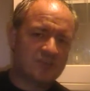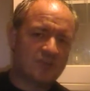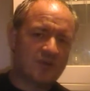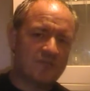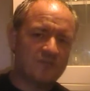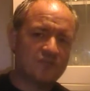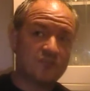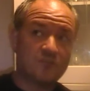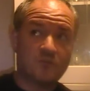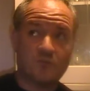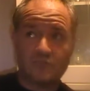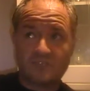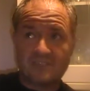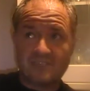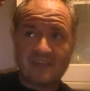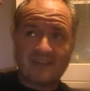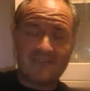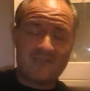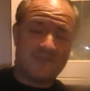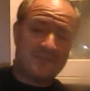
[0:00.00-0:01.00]
off, so it brought it
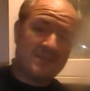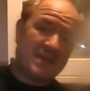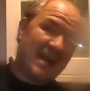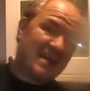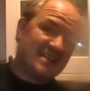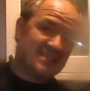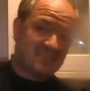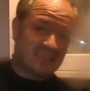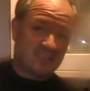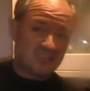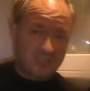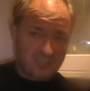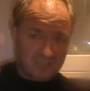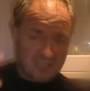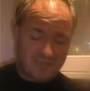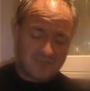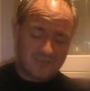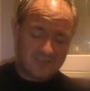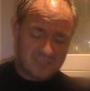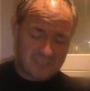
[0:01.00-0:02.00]
down from 90 to
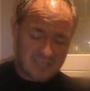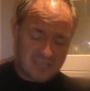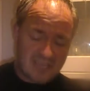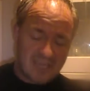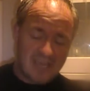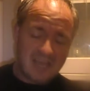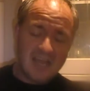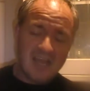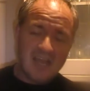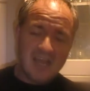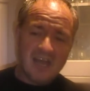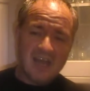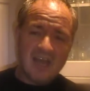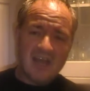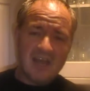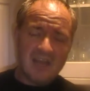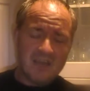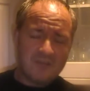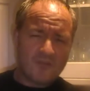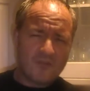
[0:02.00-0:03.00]
70.
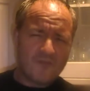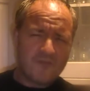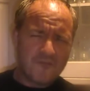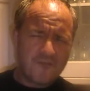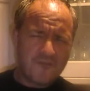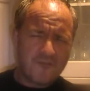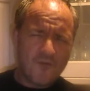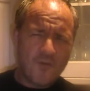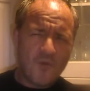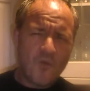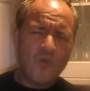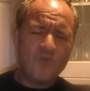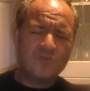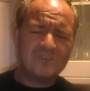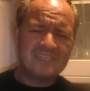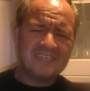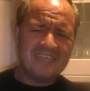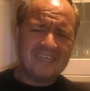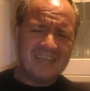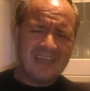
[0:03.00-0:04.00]
And I've got
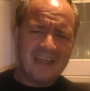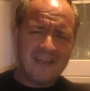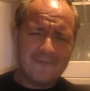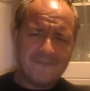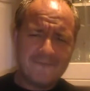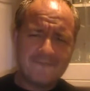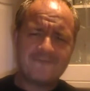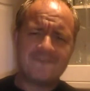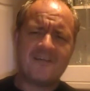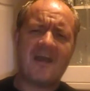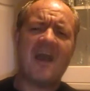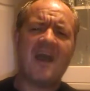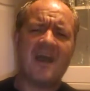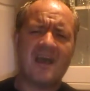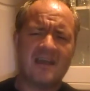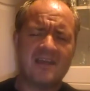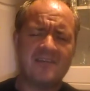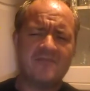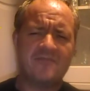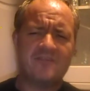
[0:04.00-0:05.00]

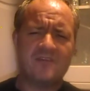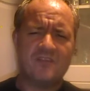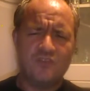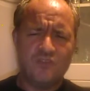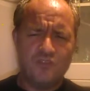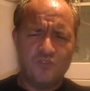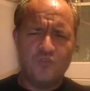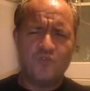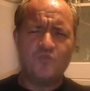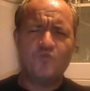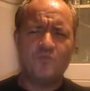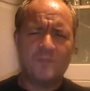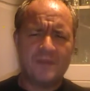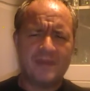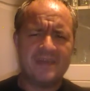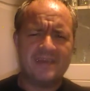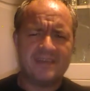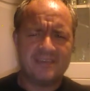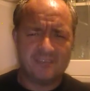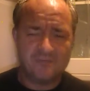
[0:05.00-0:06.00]
45 new
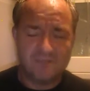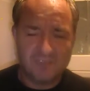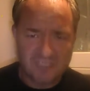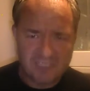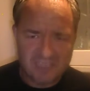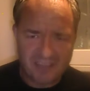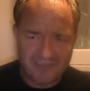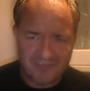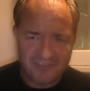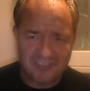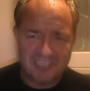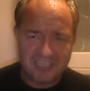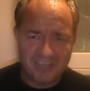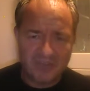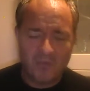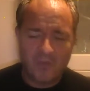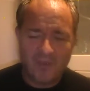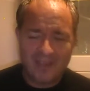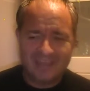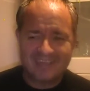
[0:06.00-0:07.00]
beers for 70
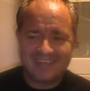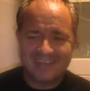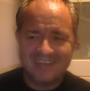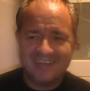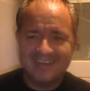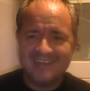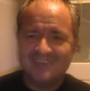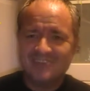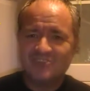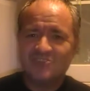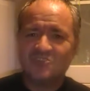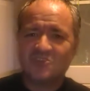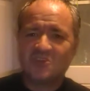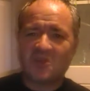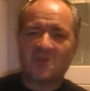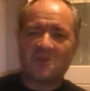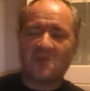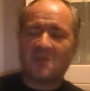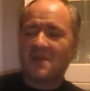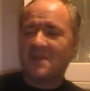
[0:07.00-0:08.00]
quid.
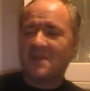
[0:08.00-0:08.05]
So,